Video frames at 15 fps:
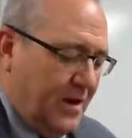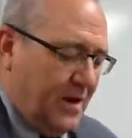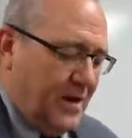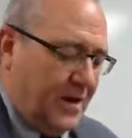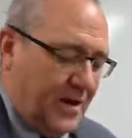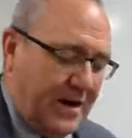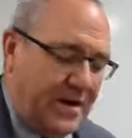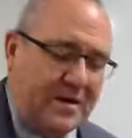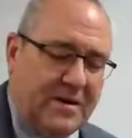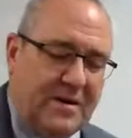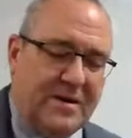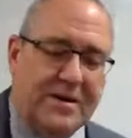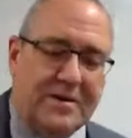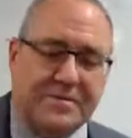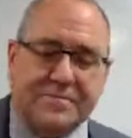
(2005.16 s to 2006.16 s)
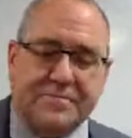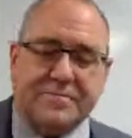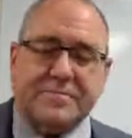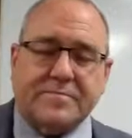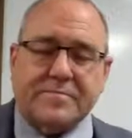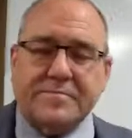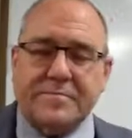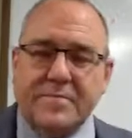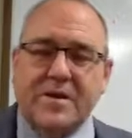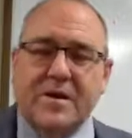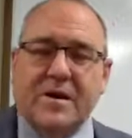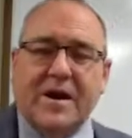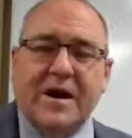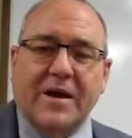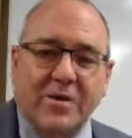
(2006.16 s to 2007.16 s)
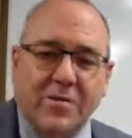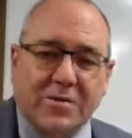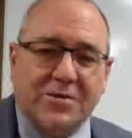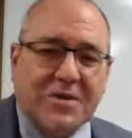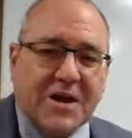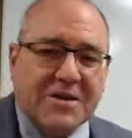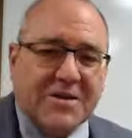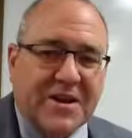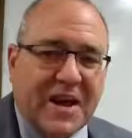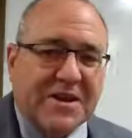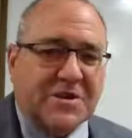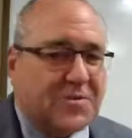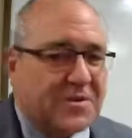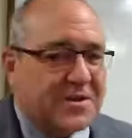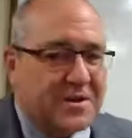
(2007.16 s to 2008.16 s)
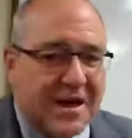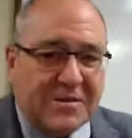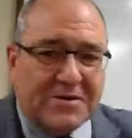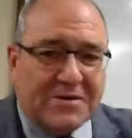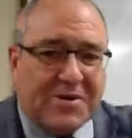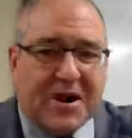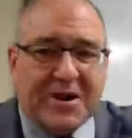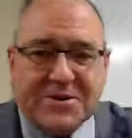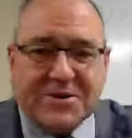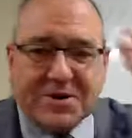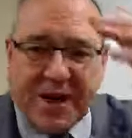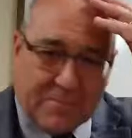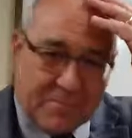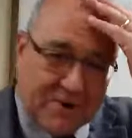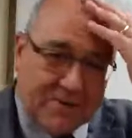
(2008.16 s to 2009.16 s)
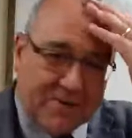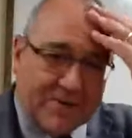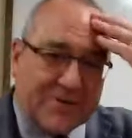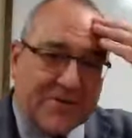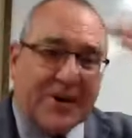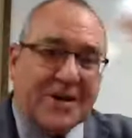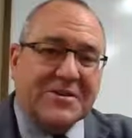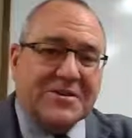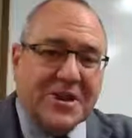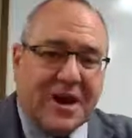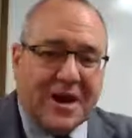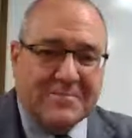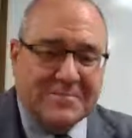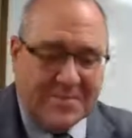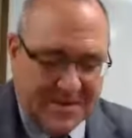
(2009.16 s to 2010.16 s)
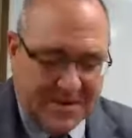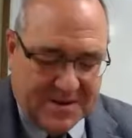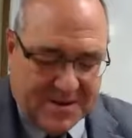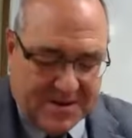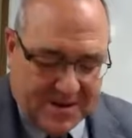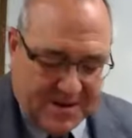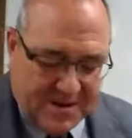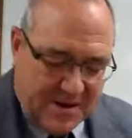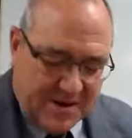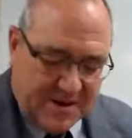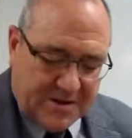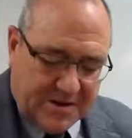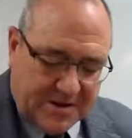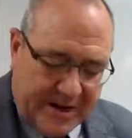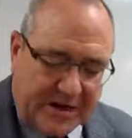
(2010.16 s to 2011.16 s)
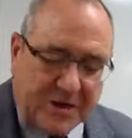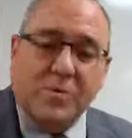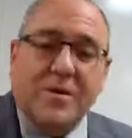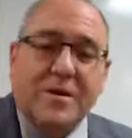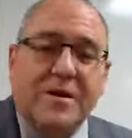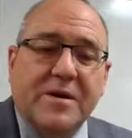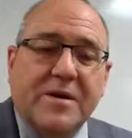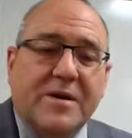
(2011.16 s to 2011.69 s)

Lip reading: All right. All right, who wants to take the next one? That was a great job, brother. Great job. Next one.